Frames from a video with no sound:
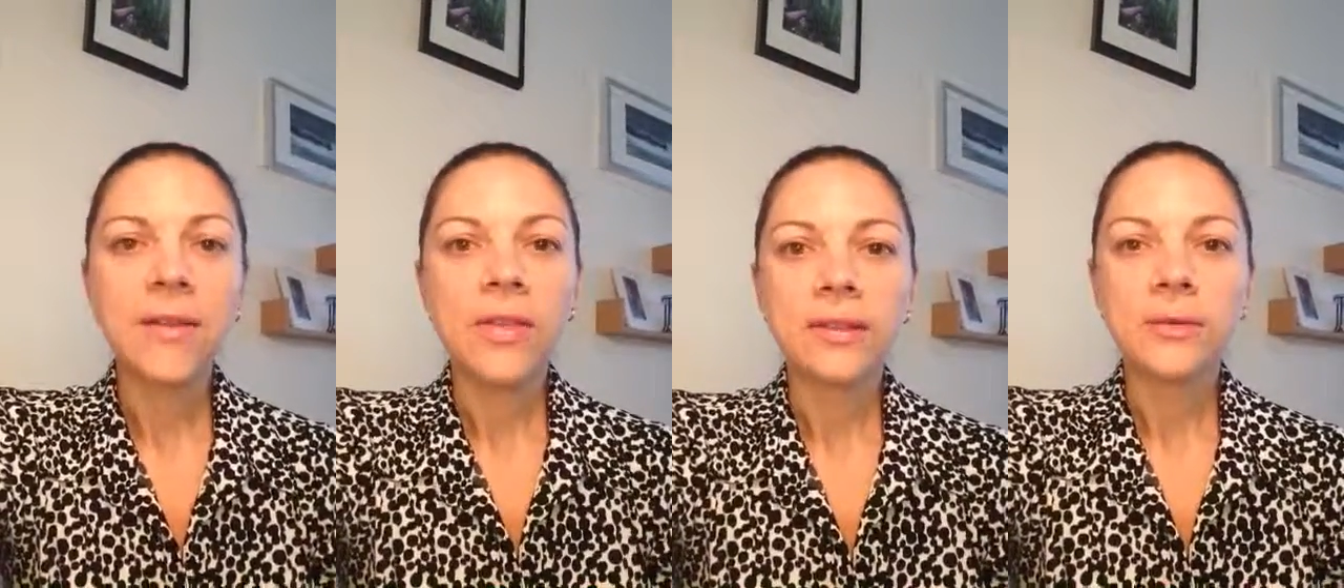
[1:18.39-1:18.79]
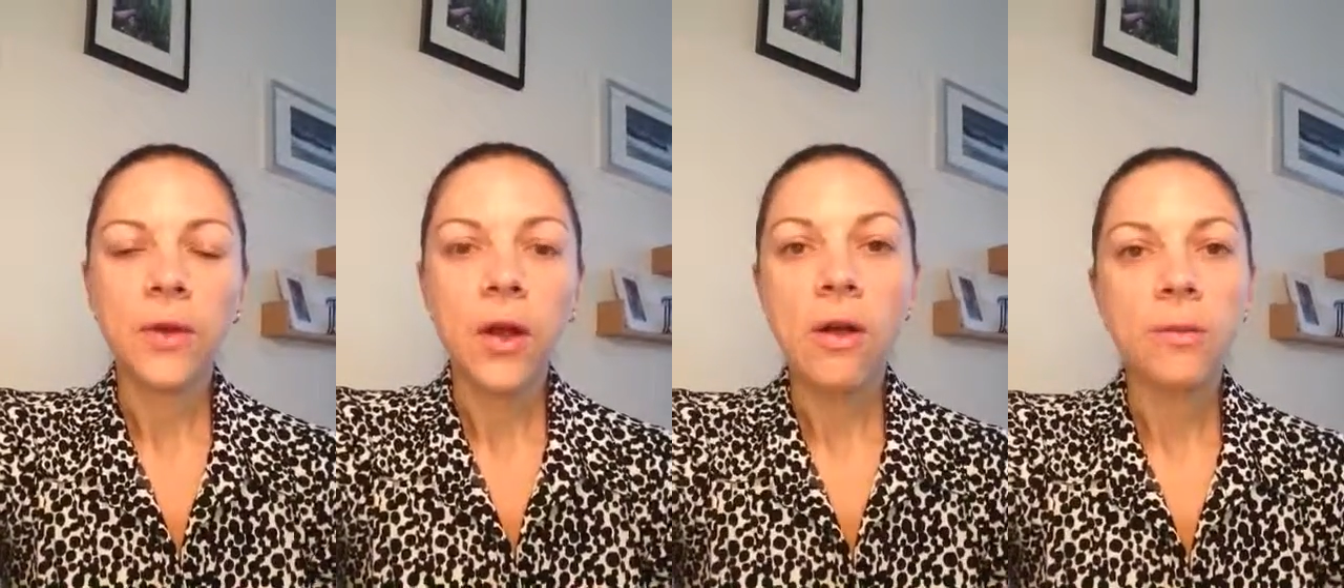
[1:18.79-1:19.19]
This
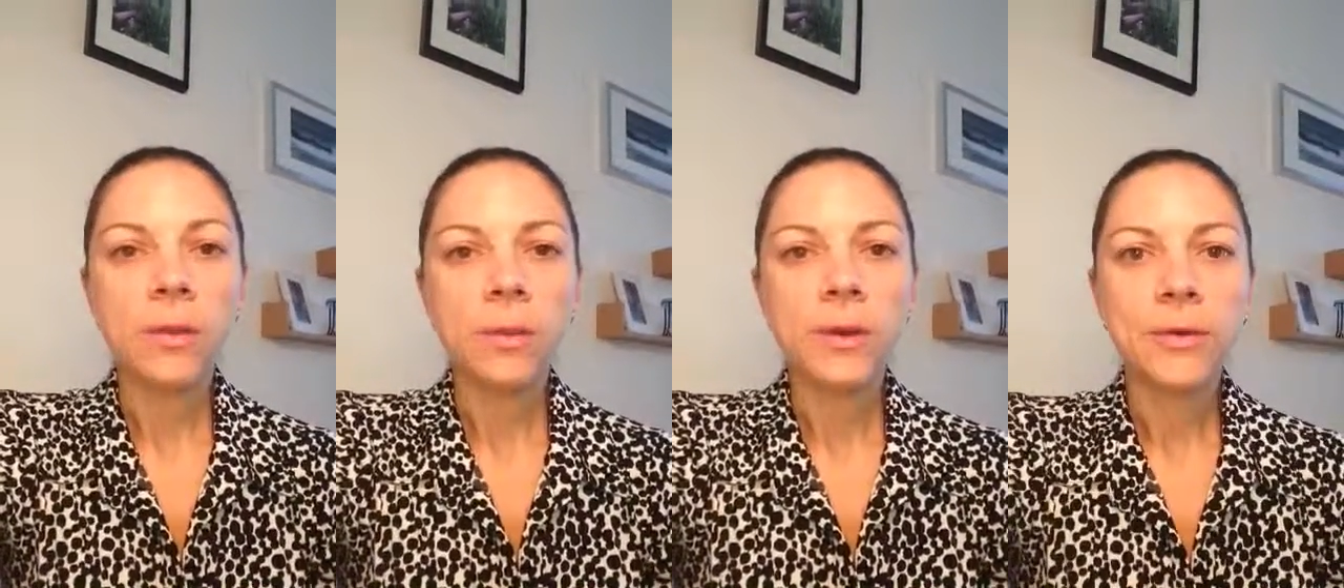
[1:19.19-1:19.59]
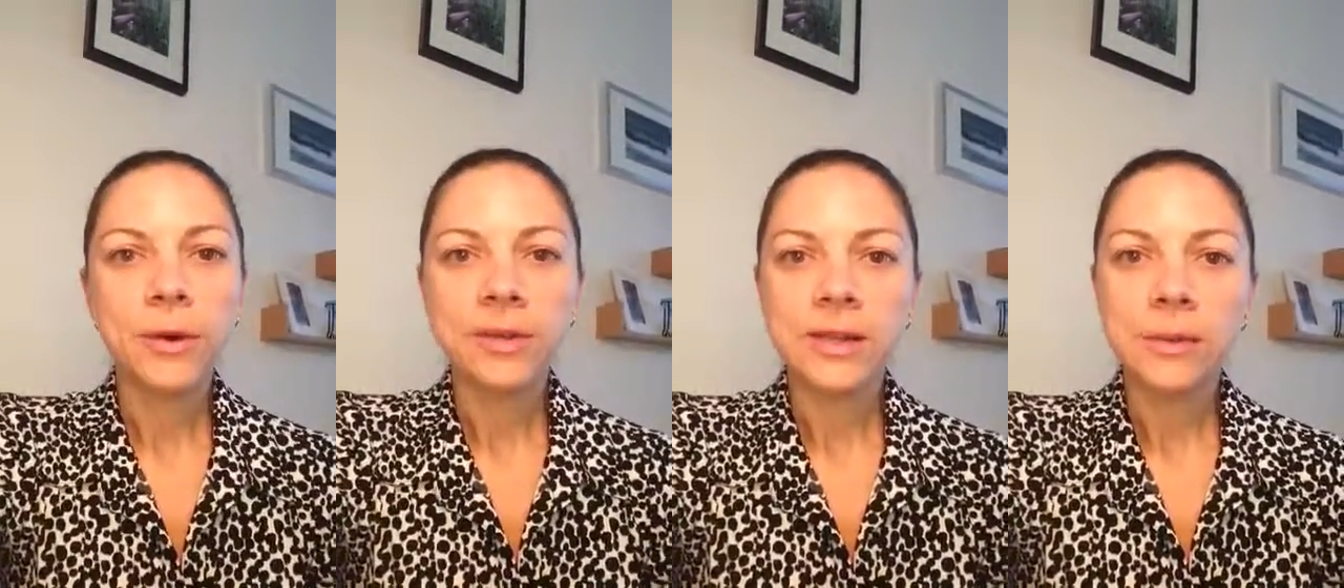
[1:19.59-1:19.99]
fall, we will be
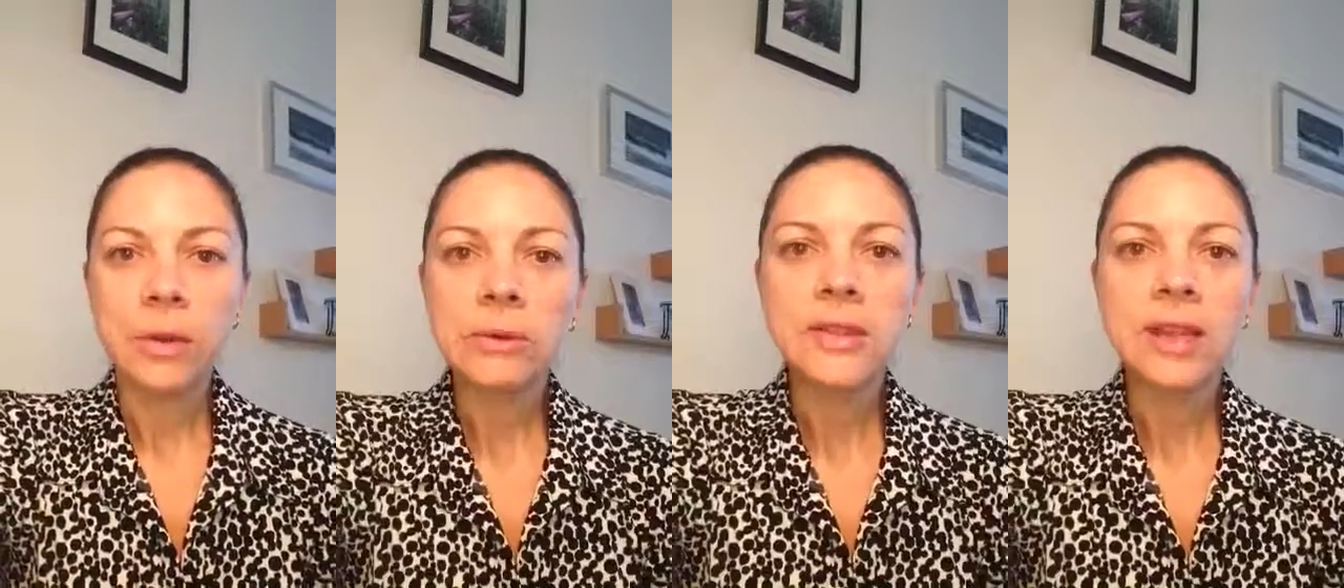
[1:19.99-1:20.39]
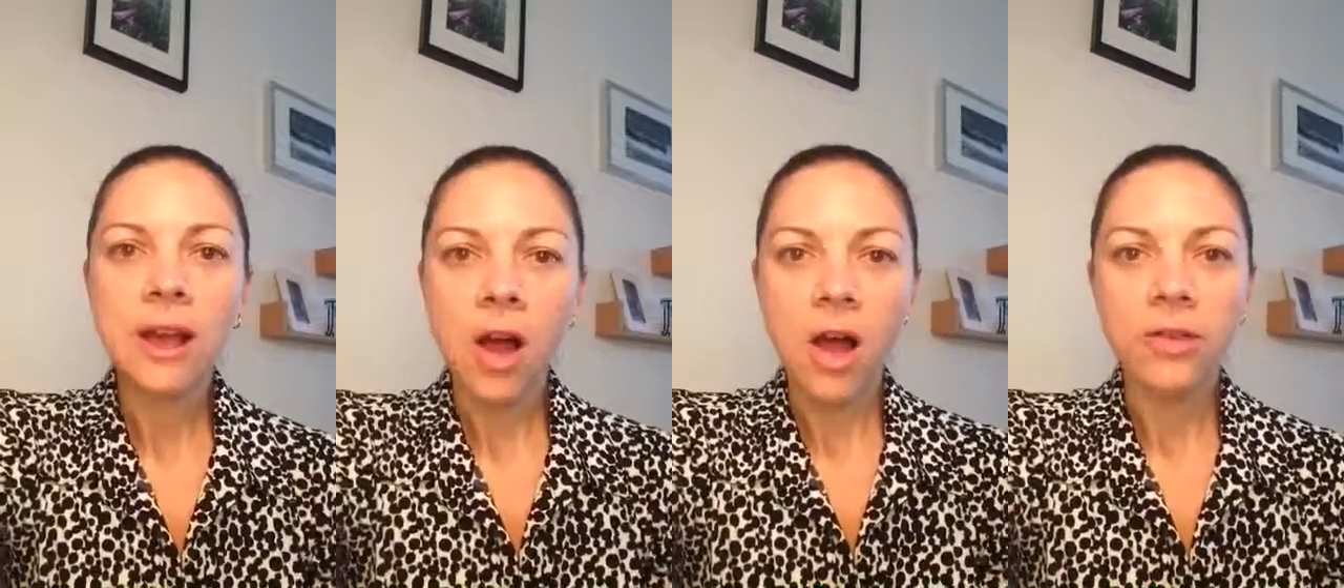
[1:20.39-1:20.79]
focusing mostly
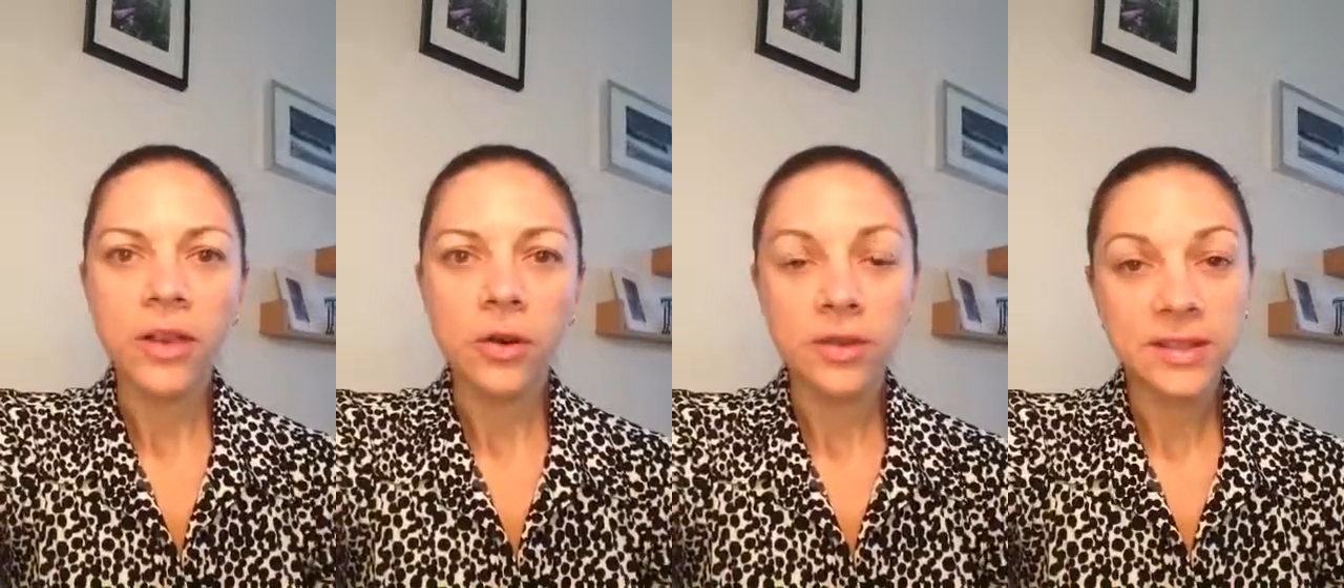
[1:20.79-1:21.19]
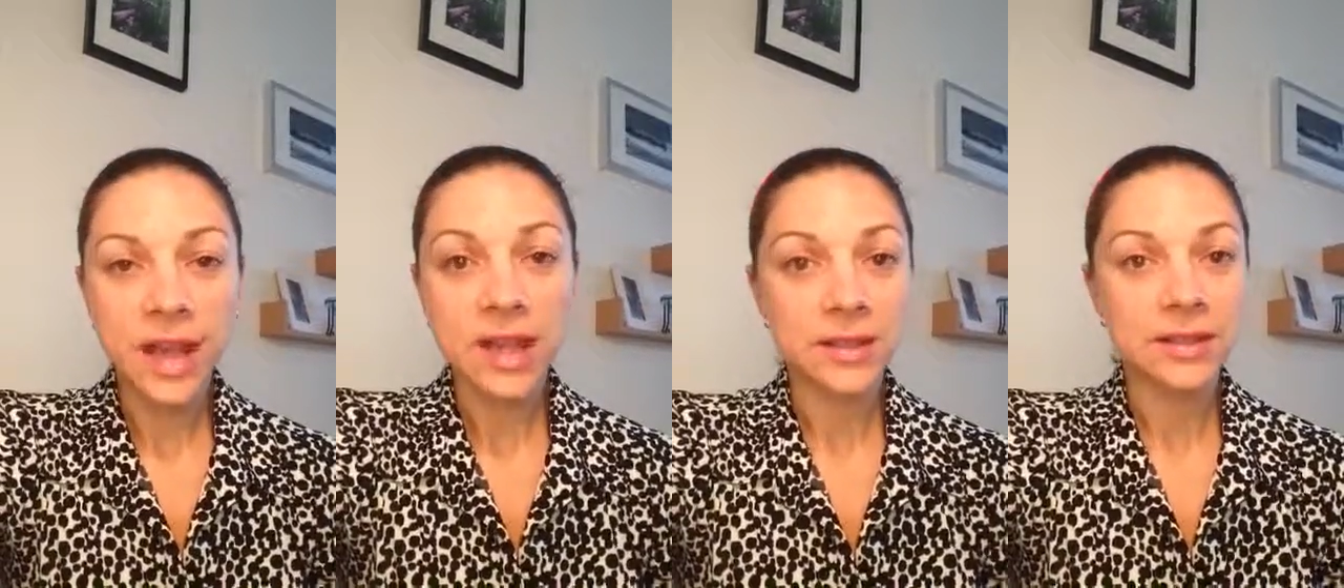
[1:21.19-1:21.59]
on the earth
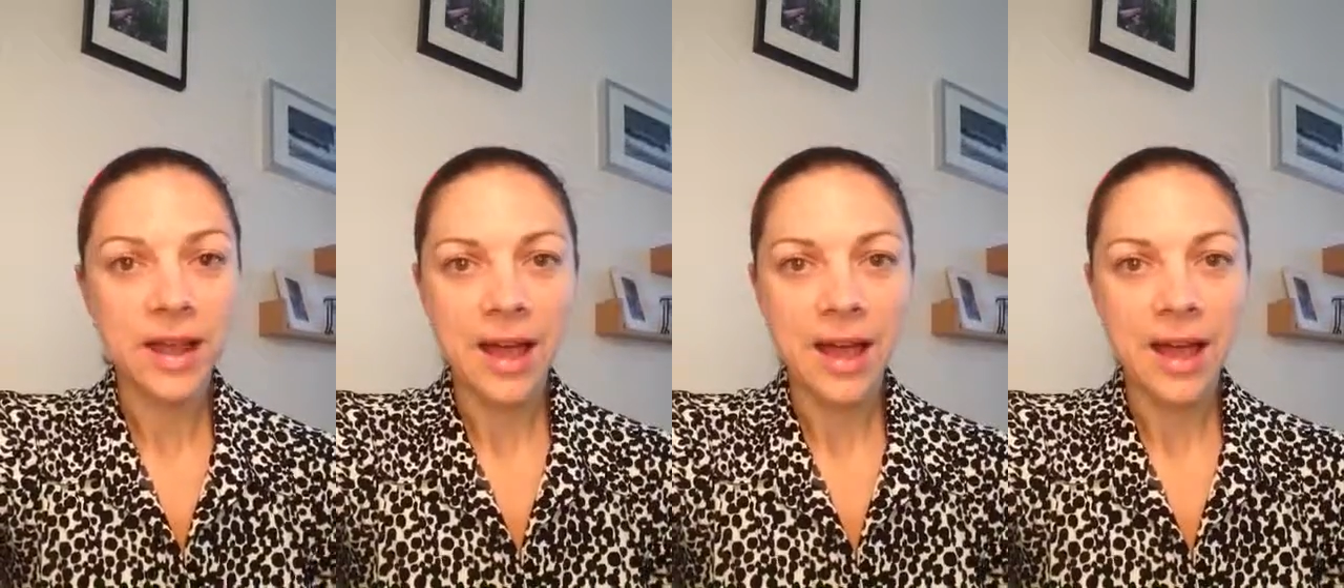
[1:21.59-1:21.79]
science